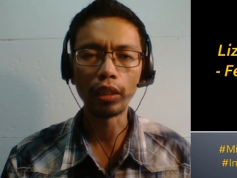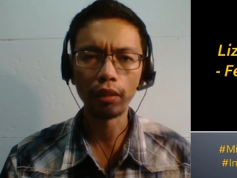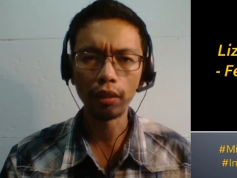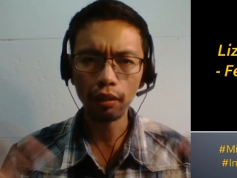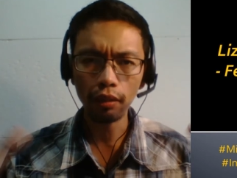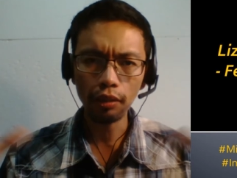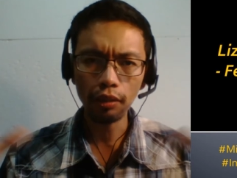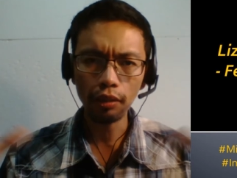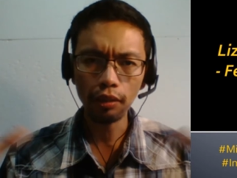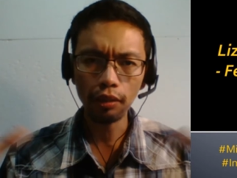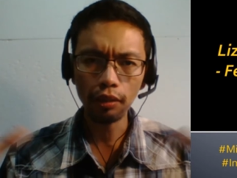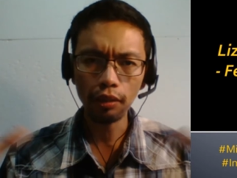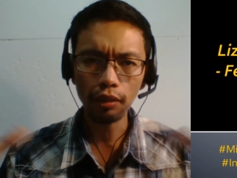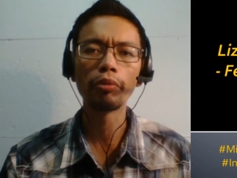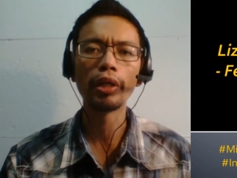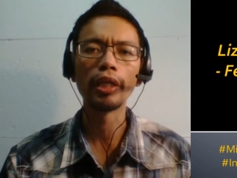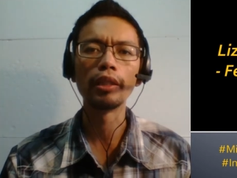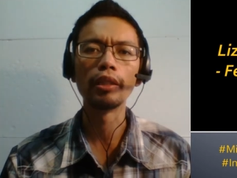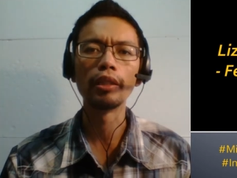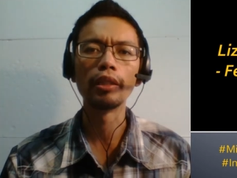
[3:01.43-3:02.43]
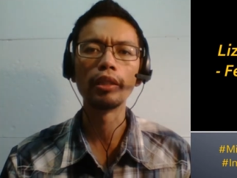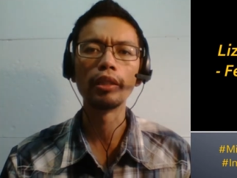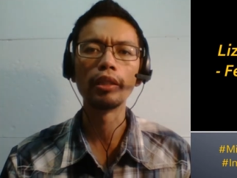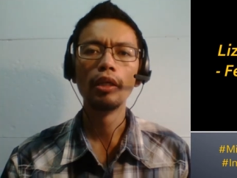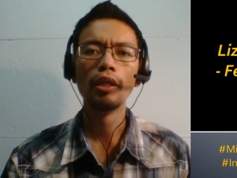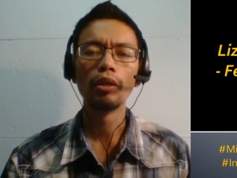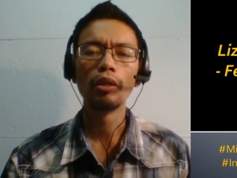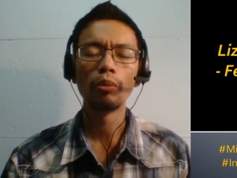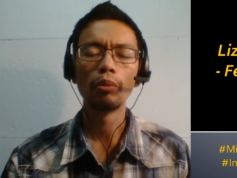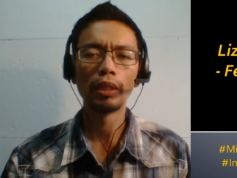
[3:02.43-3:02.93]
The lizard brain
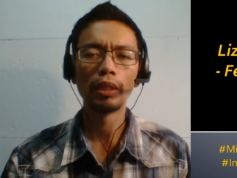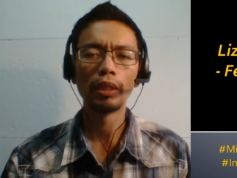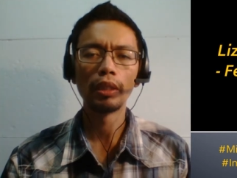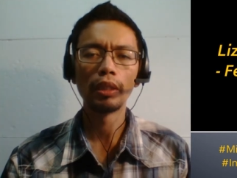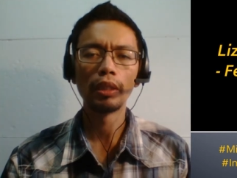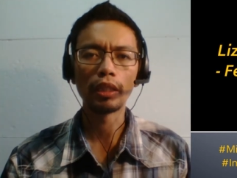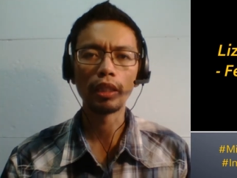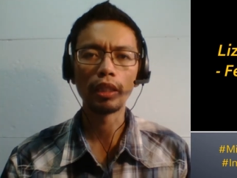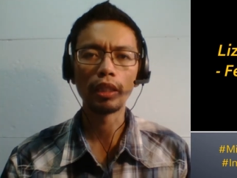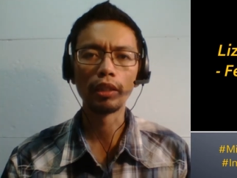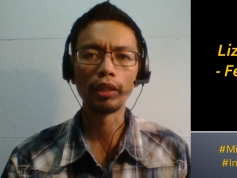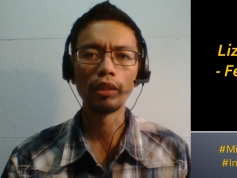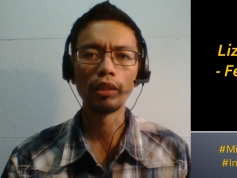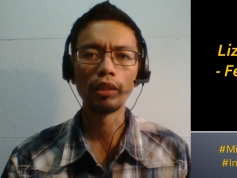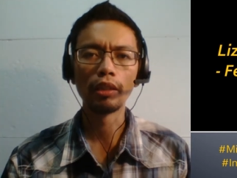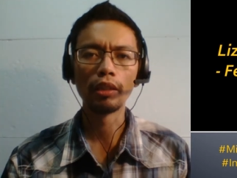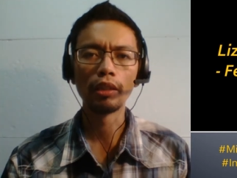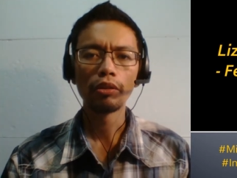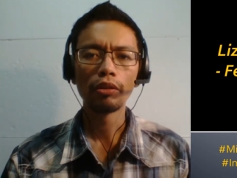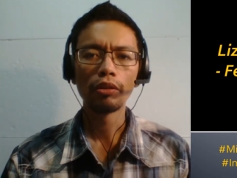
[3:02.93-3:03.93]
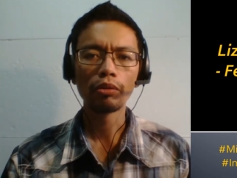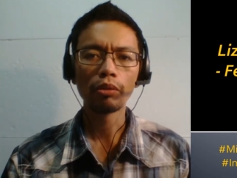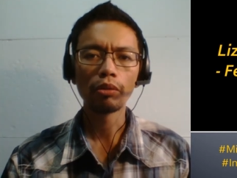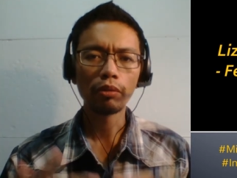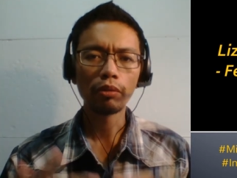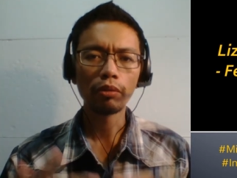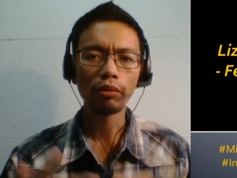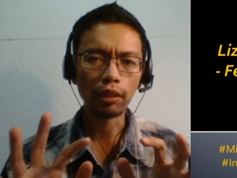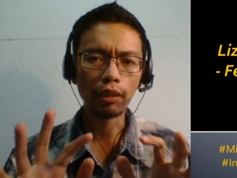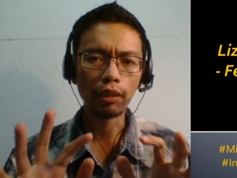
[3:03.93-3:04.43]
will kick in. So
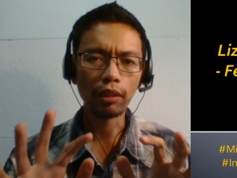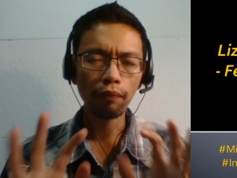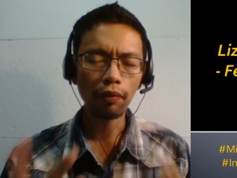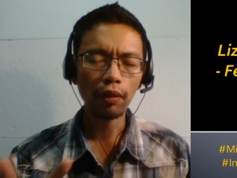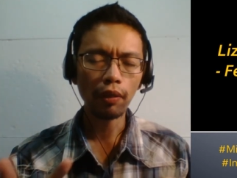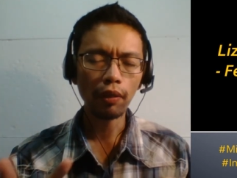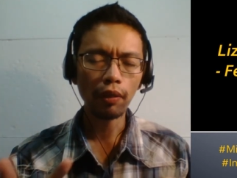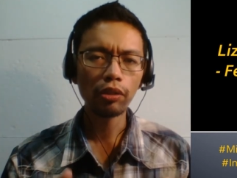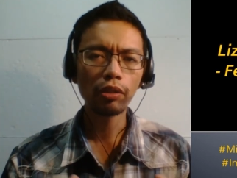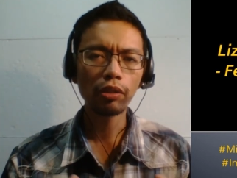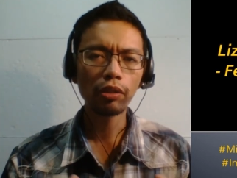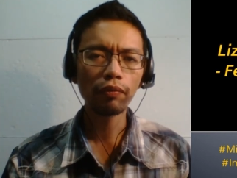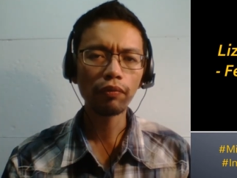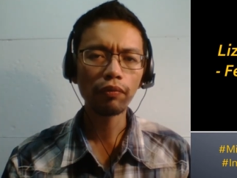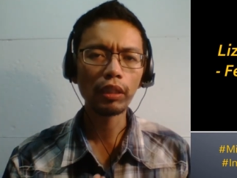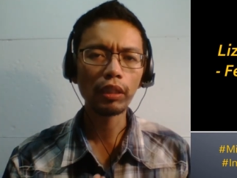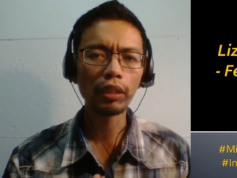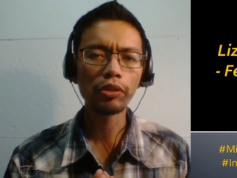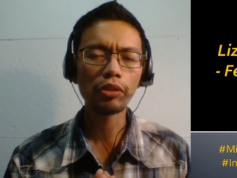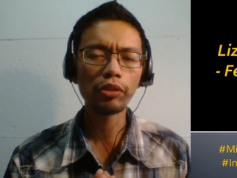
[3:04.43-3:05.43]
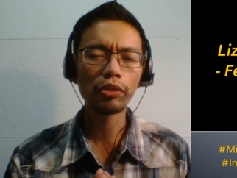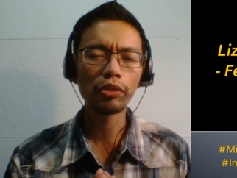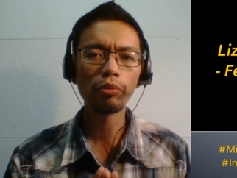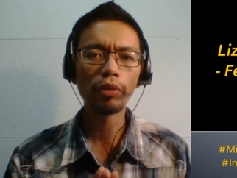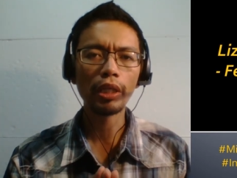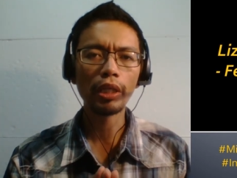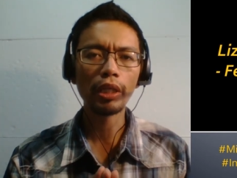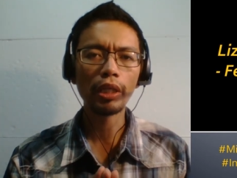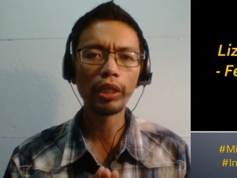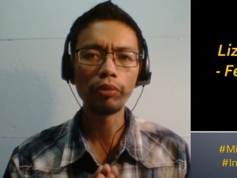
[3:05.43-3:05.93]
the function of the lizard
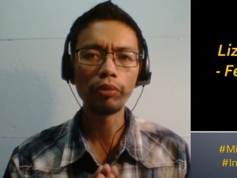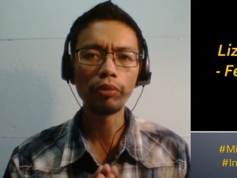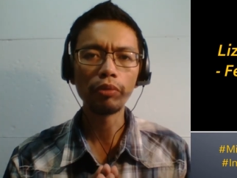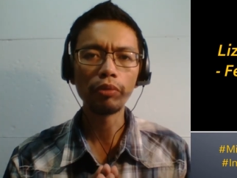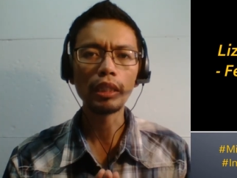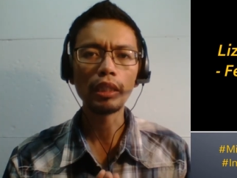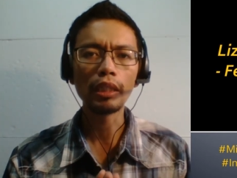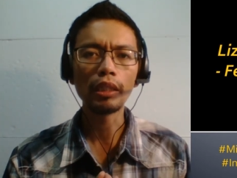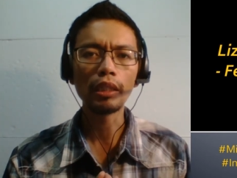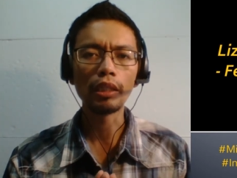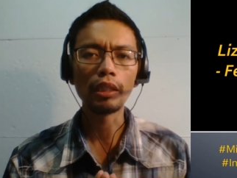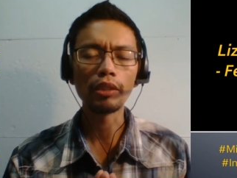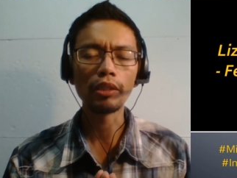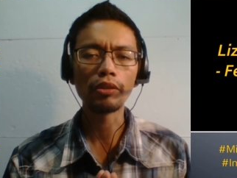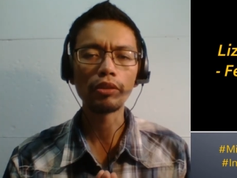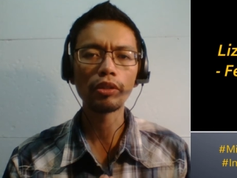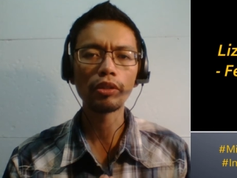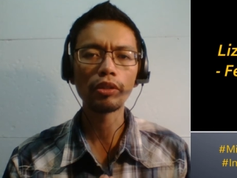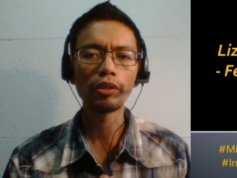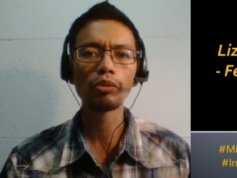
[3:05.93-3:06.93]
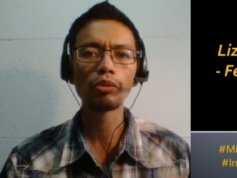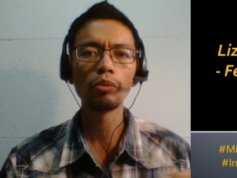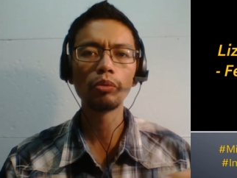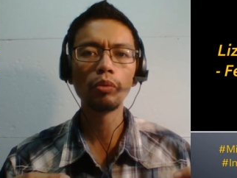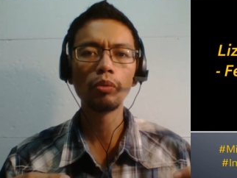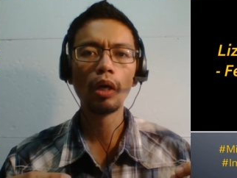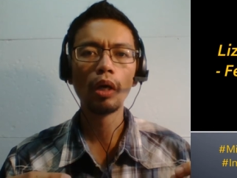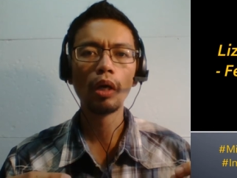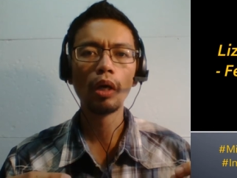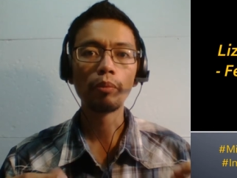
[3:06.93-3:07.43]
brain really is just
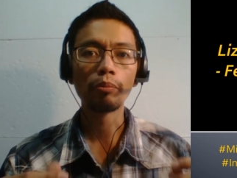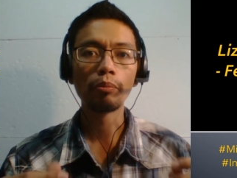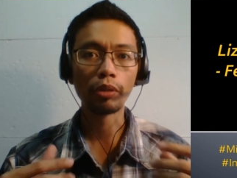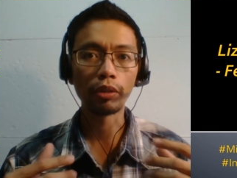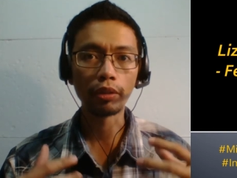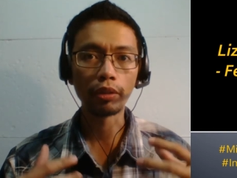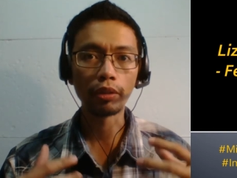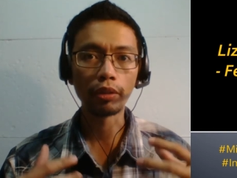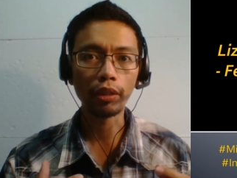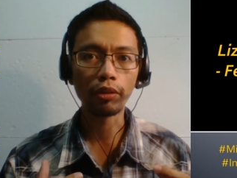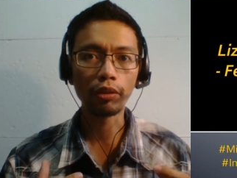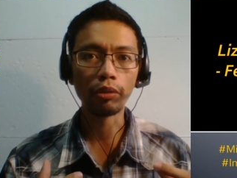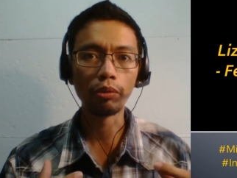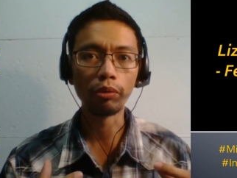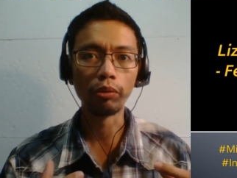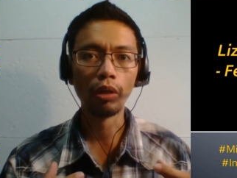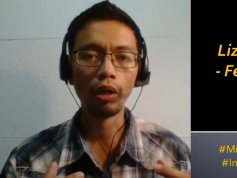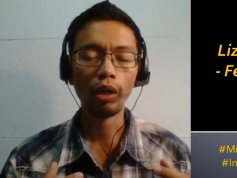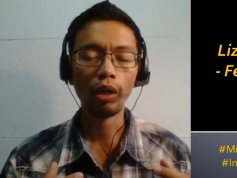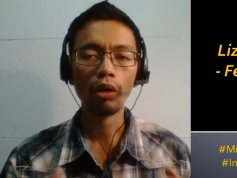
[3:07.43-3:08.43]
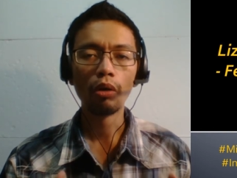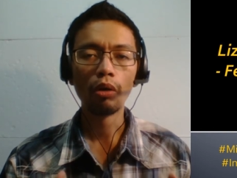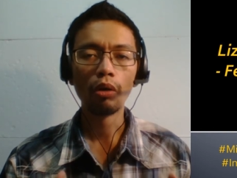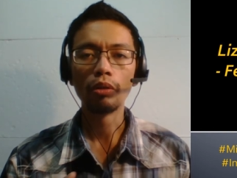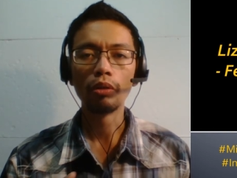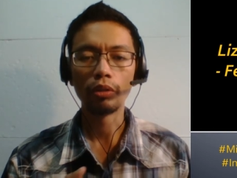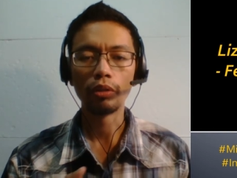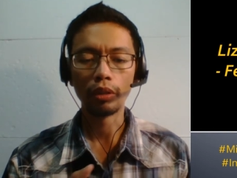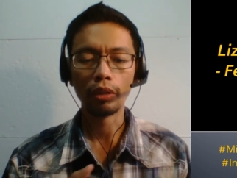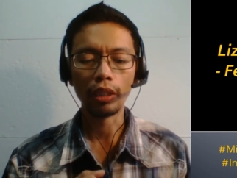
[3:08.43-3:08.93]
to protect you,
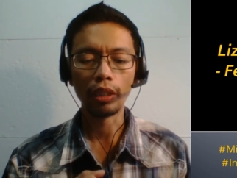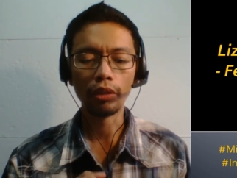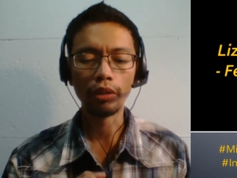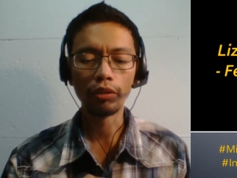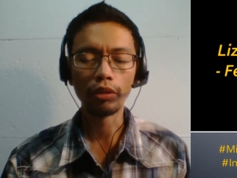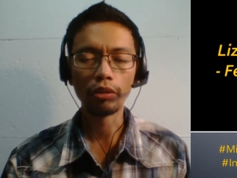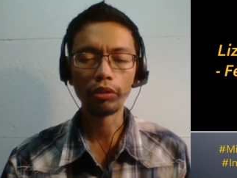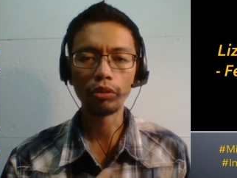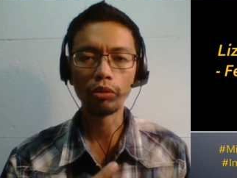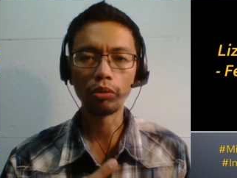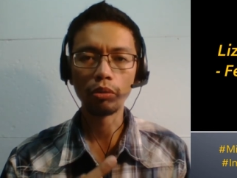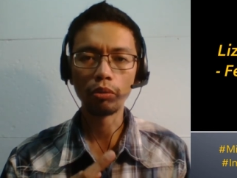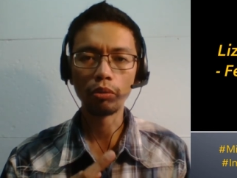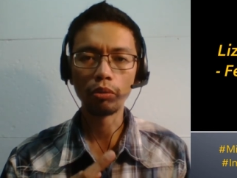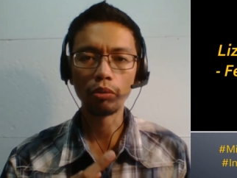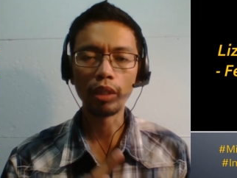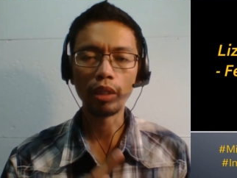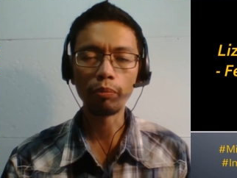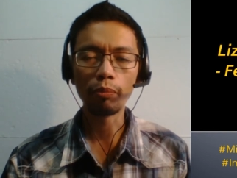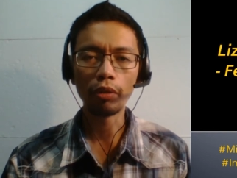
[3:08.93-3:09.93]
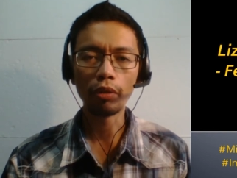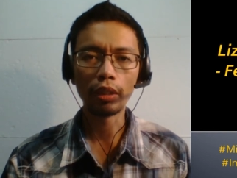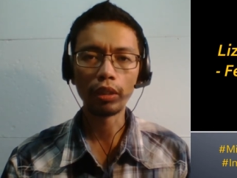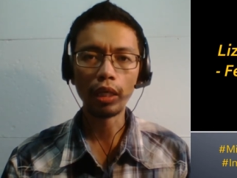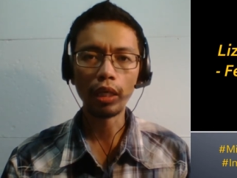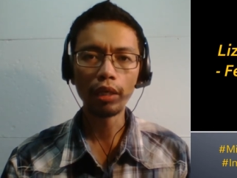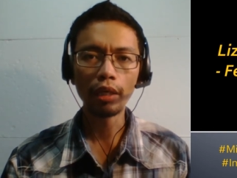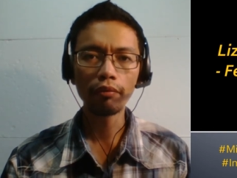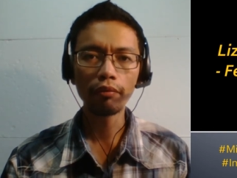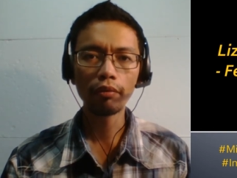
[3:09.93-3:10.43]
either to keep you
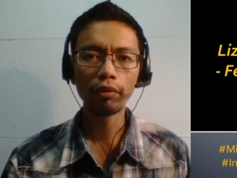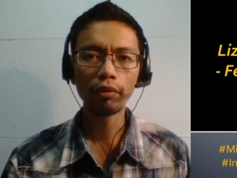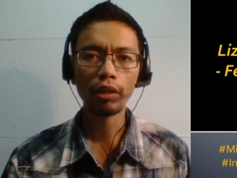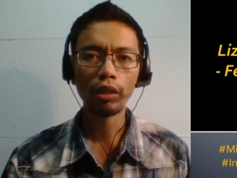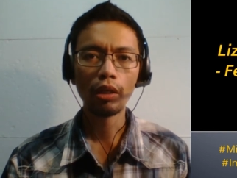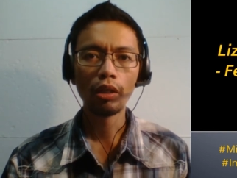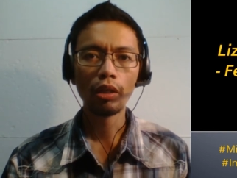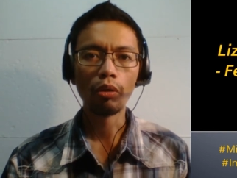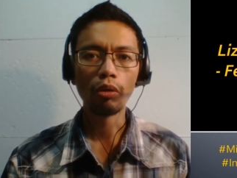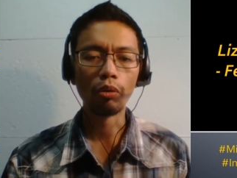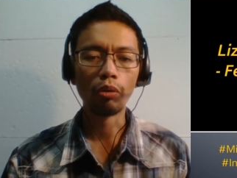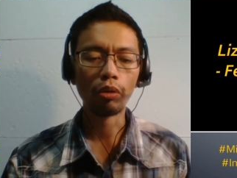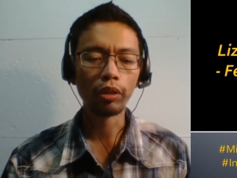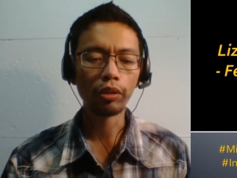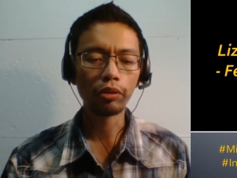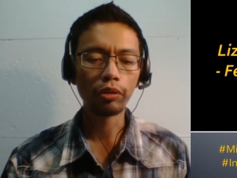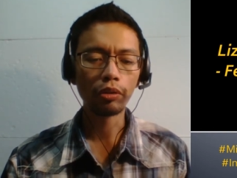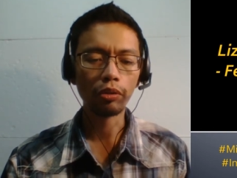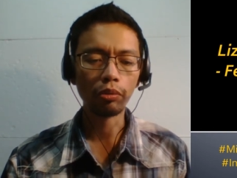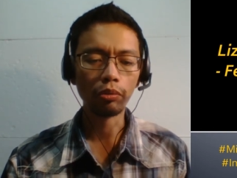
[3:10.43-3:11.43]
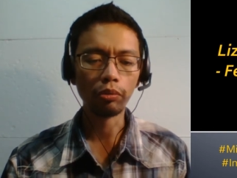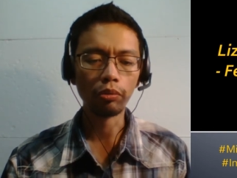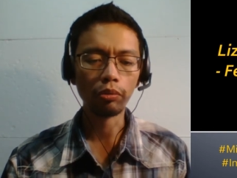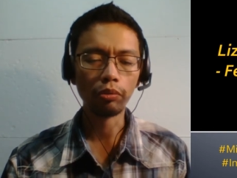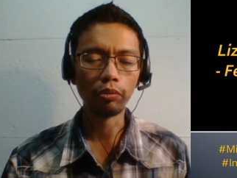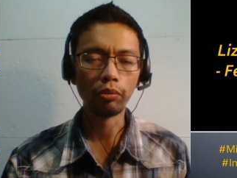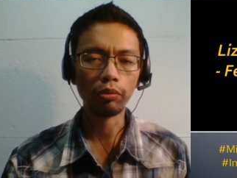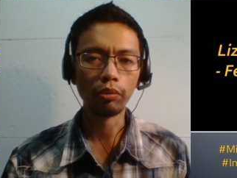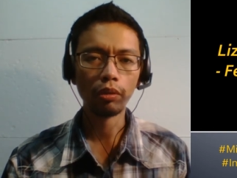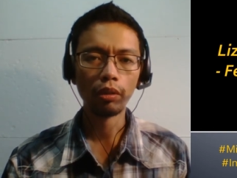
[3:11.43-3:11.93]
alive or
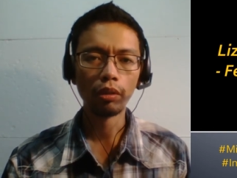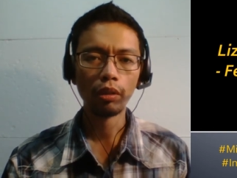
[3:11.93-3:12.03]
to